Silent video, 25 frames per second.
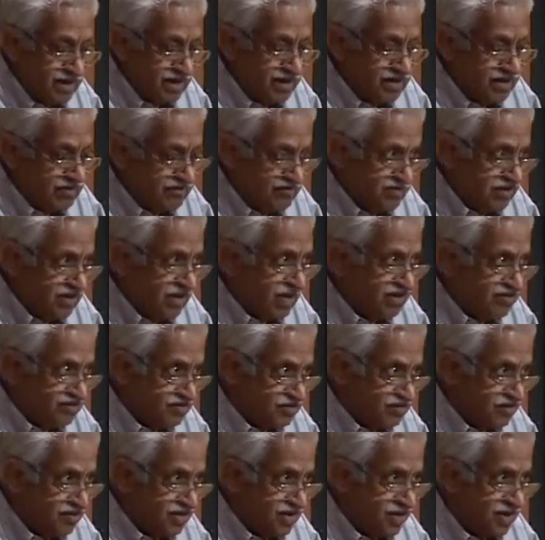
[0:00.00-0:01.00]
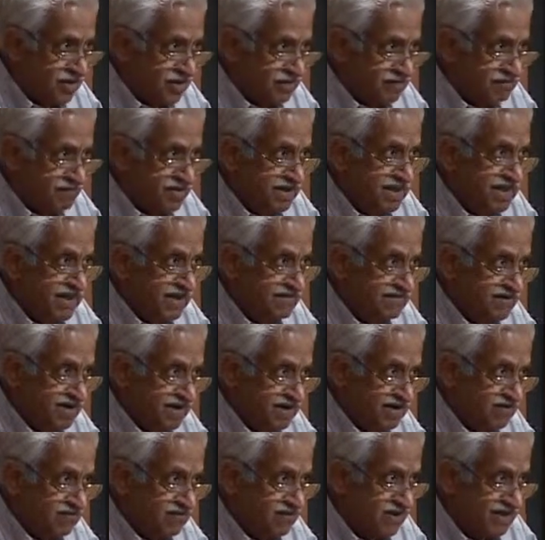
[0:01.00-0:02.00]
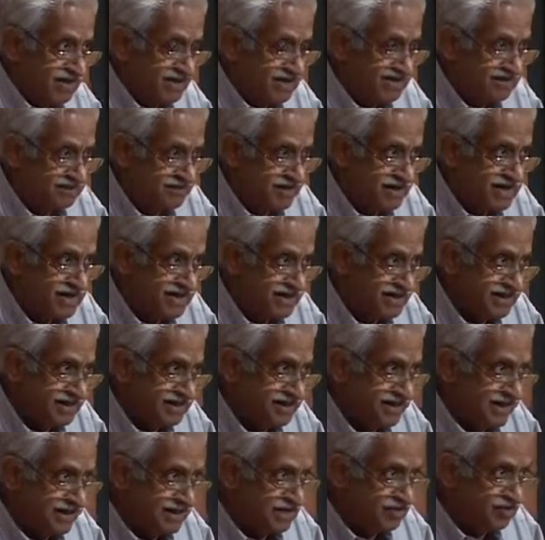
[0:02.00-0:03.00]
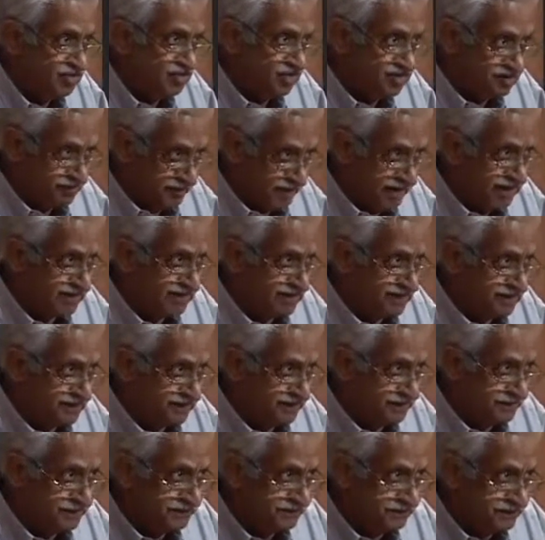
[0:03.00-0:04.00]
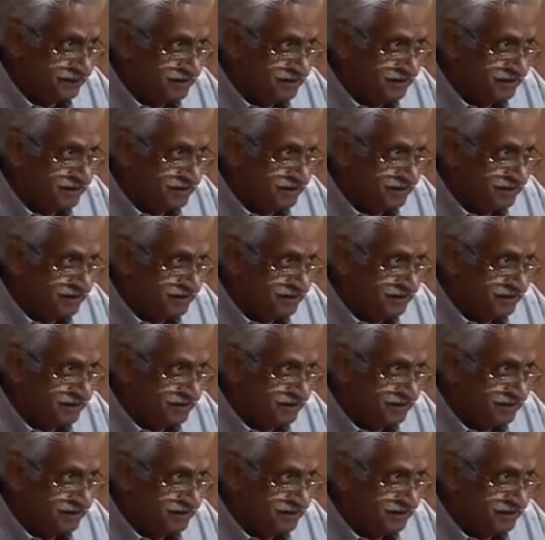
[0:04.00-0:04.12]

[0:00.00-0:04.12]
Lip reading: and if you are also a believer of what is printed there in those press,